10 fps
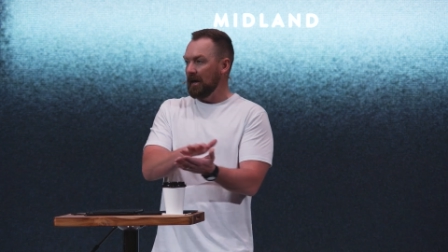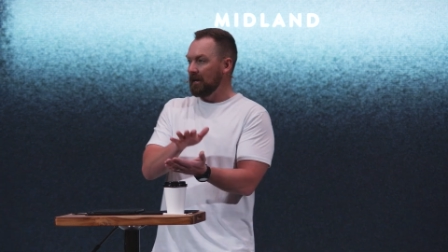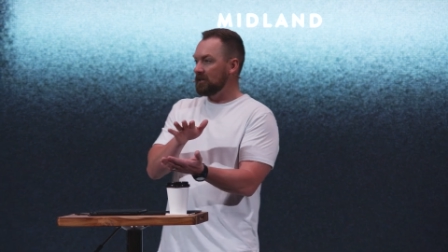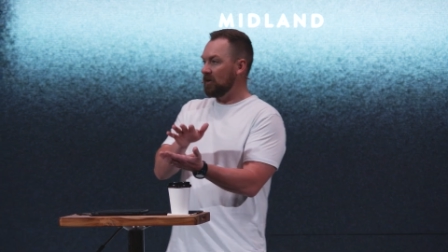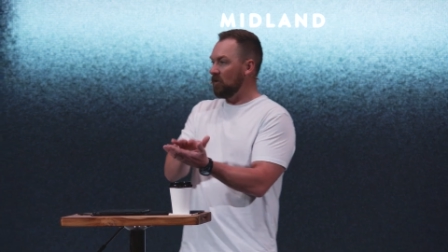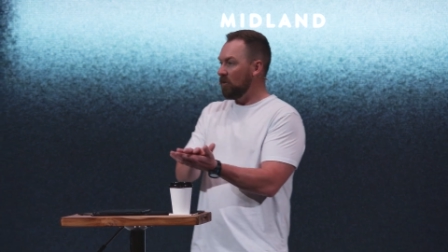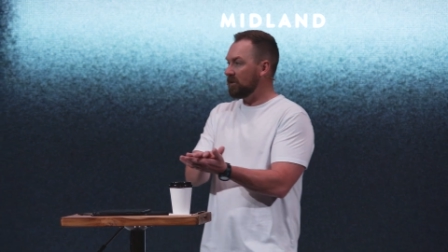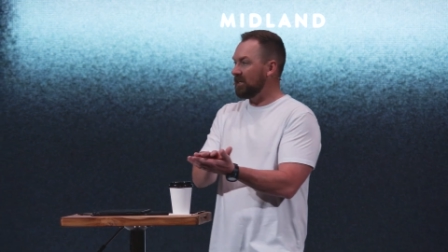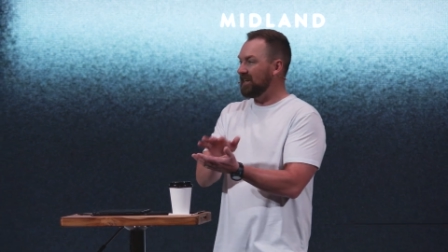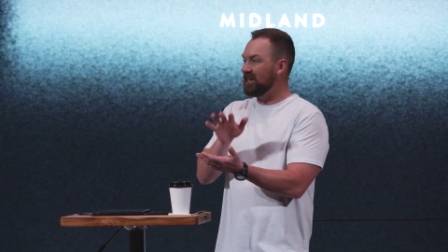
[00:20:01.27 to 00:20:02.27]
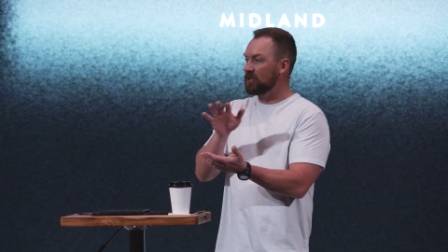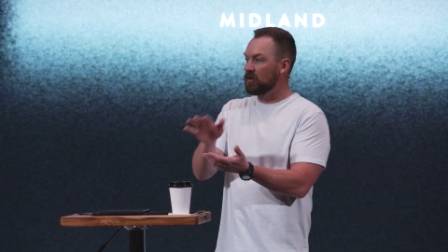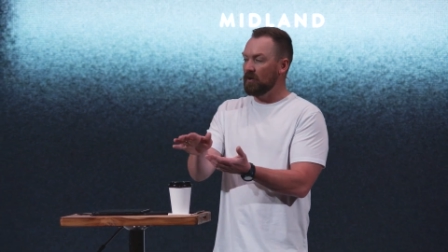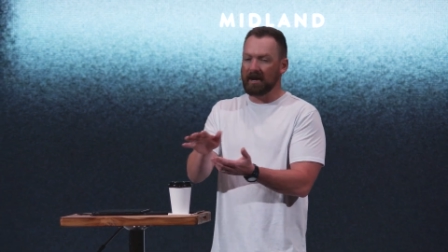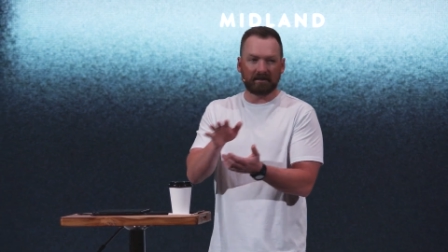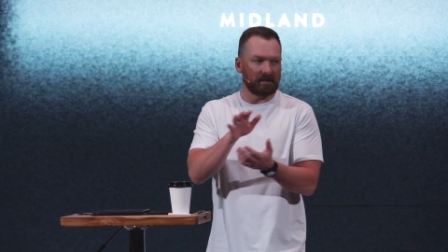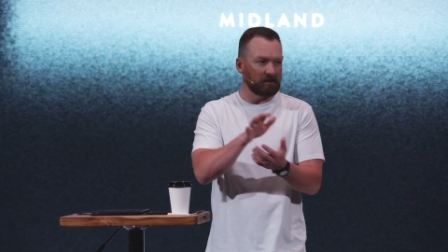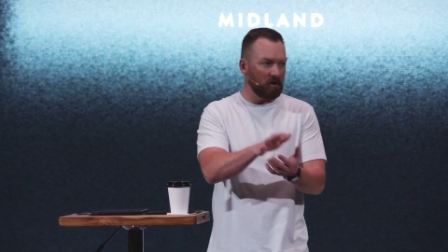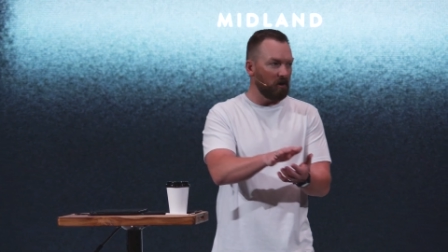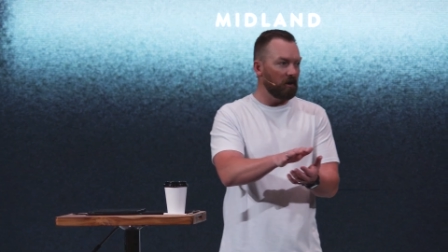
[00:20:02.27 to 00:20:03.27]
and His anointing and His grace
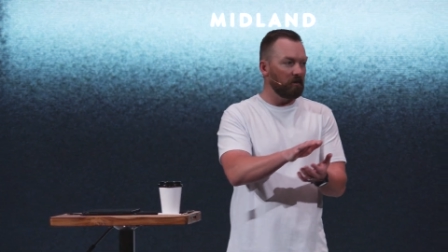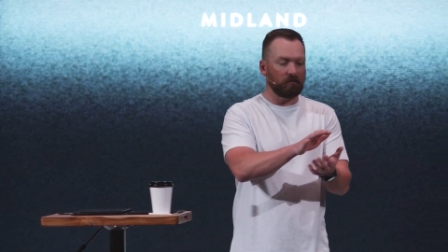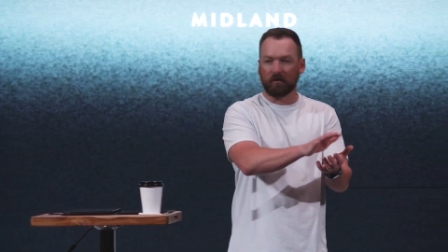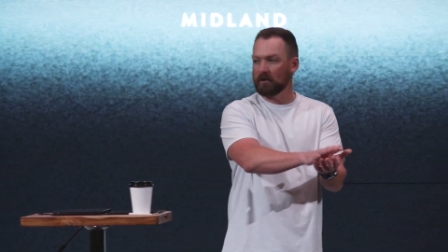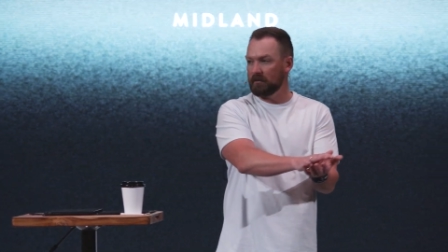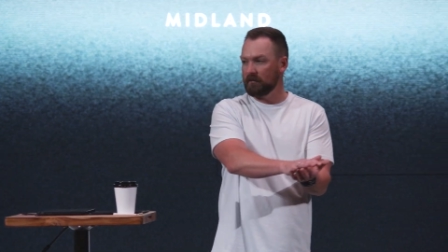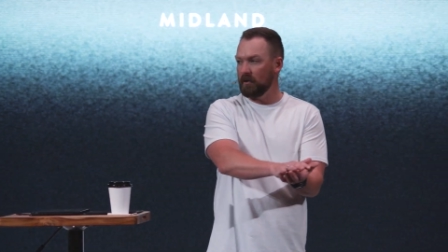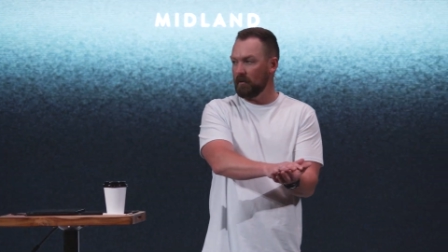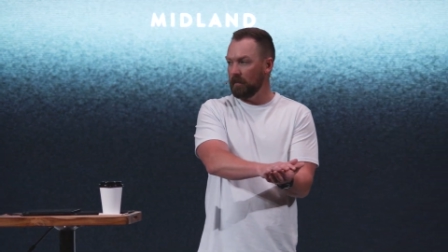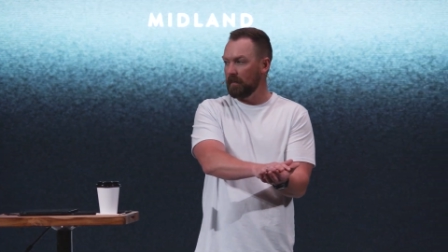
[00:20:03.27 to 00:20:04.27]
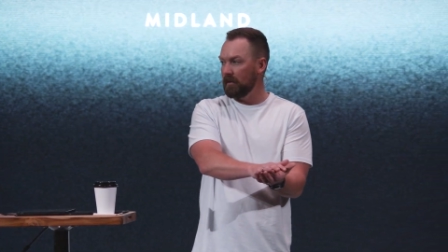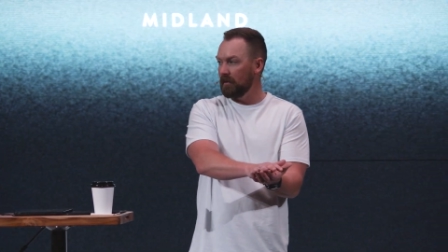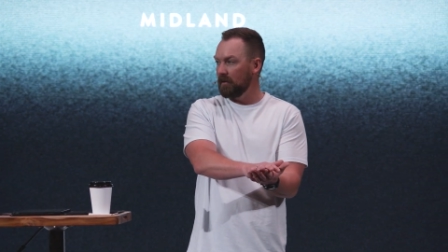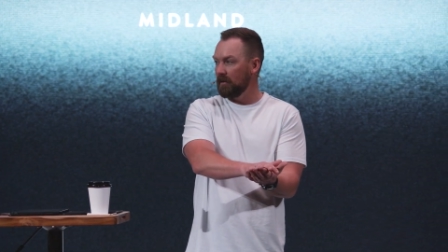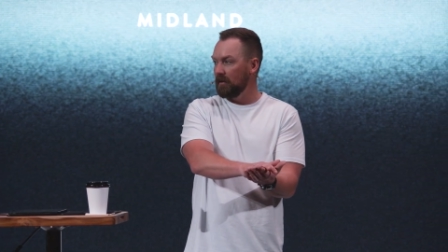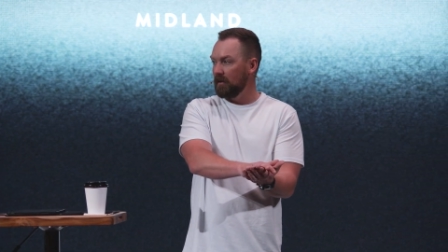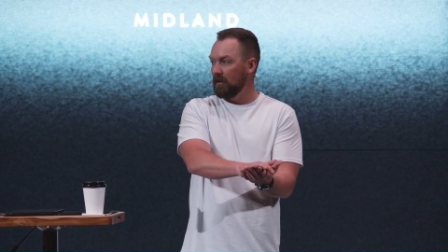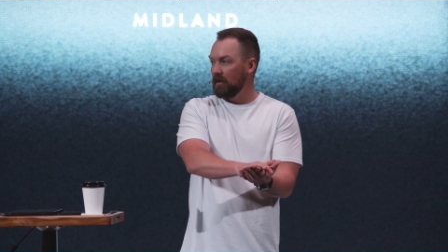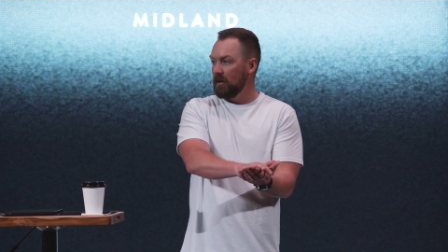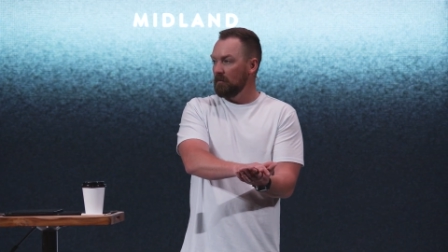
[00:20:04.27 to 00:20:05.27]
is on it for it to flow.
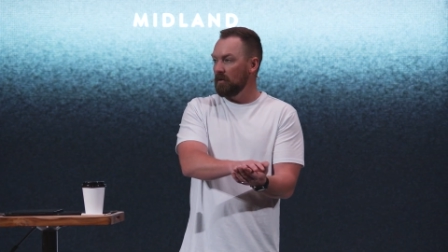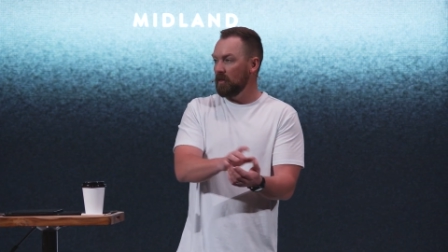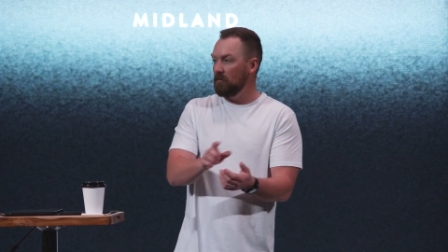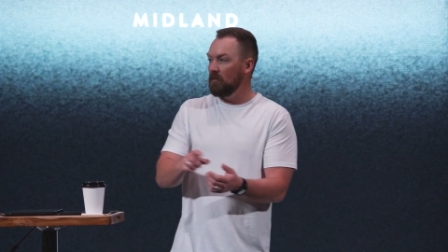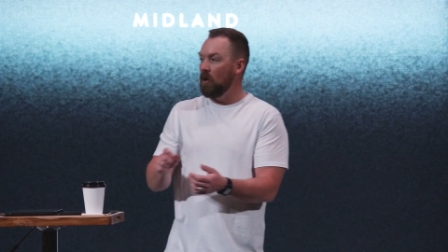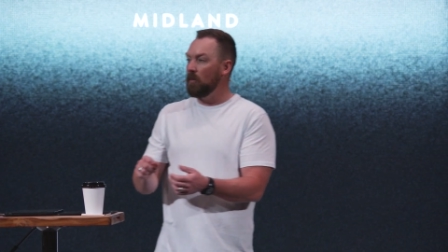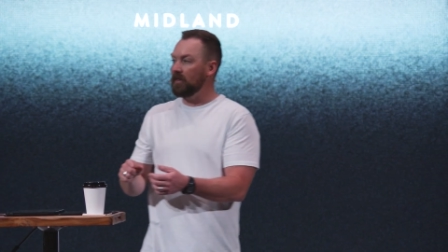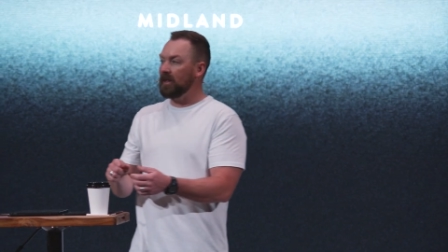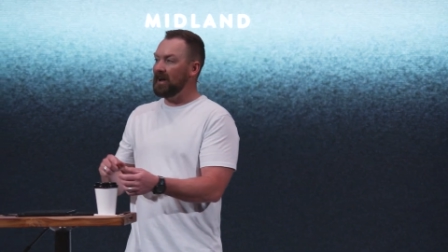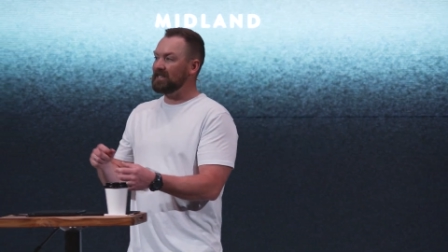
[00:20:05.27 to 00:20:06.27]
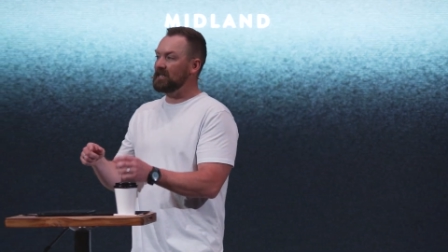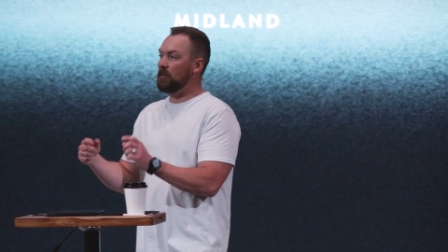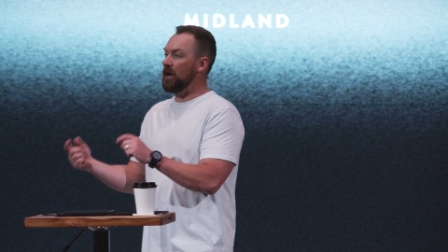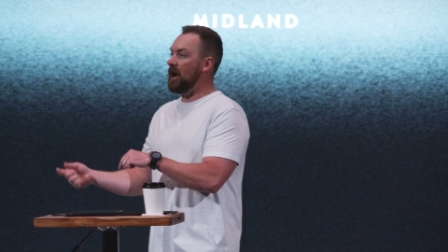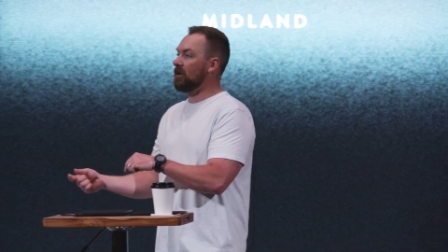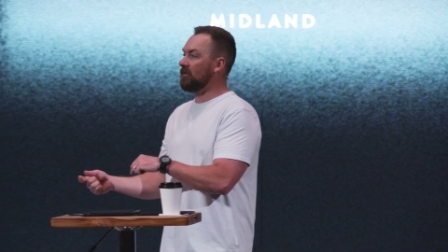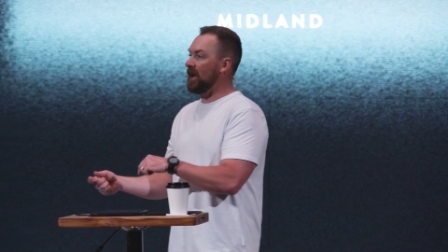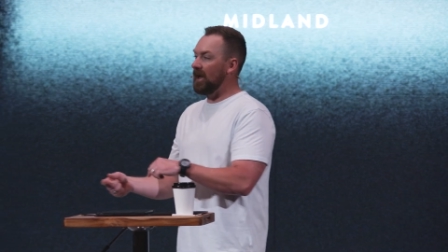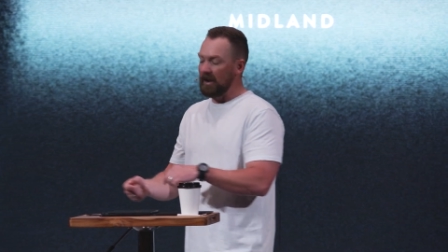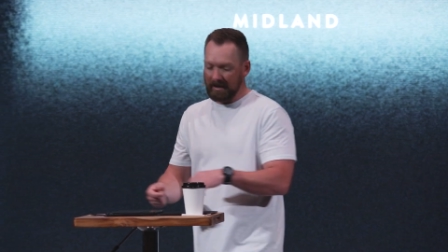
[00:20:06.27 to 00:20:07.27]
But the moment that I step out of
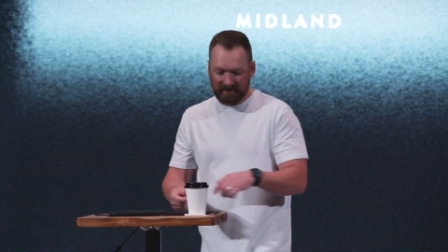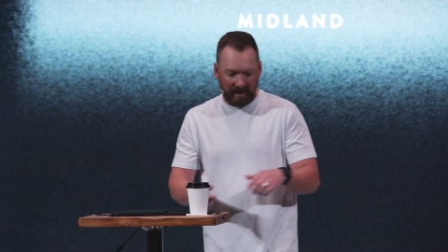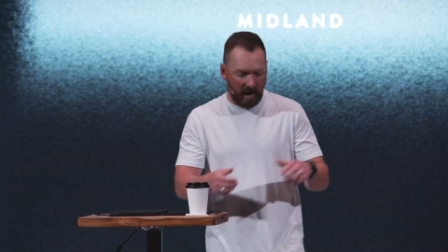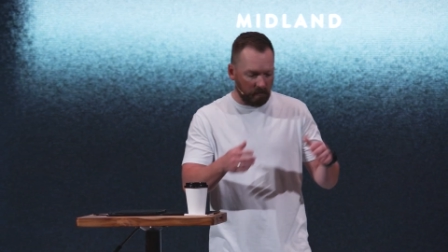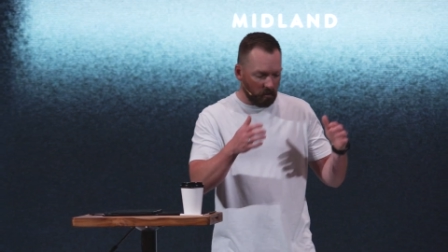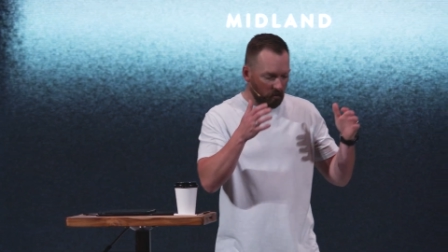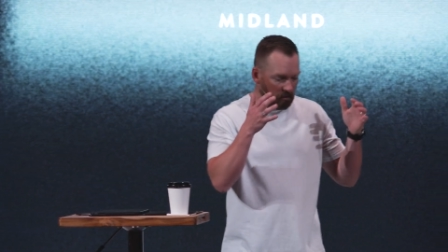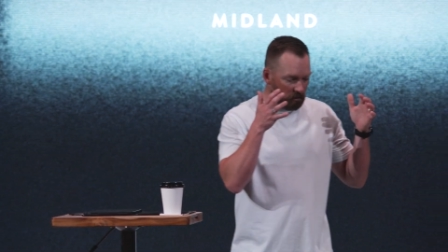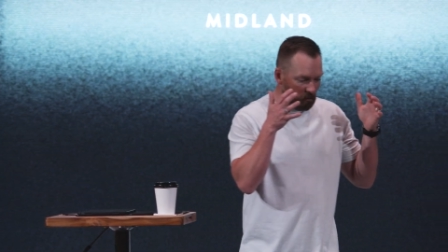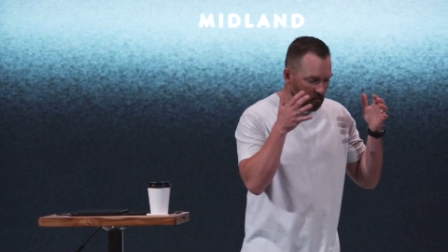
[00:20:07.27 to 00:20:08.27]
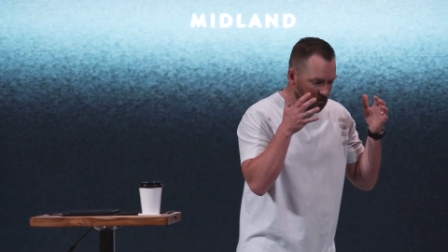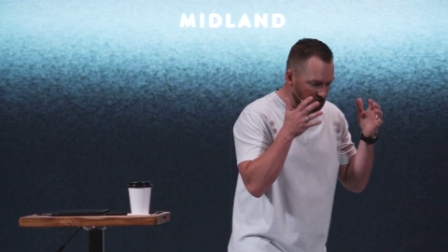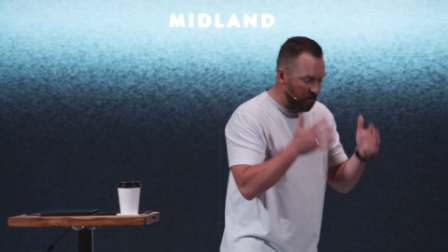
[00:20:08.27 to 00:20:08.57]
that and I say, I'm going to do this